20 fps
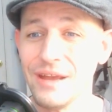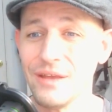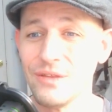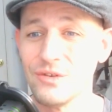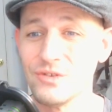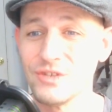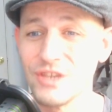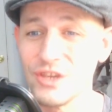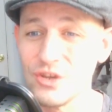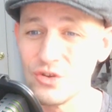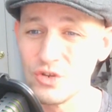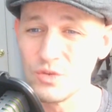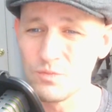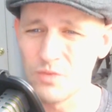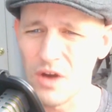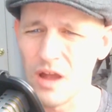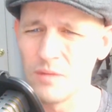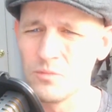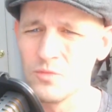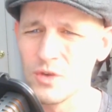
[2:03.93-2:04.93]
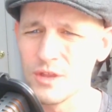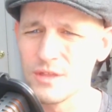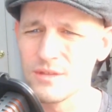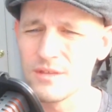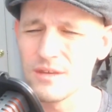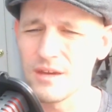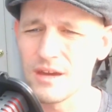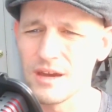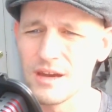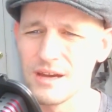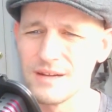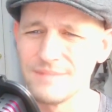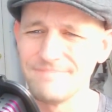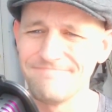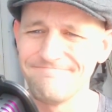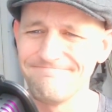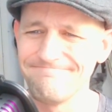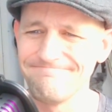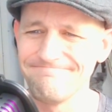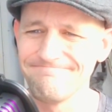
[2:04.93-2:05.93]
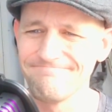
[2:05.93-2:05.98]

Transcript: there's a huge problem with um,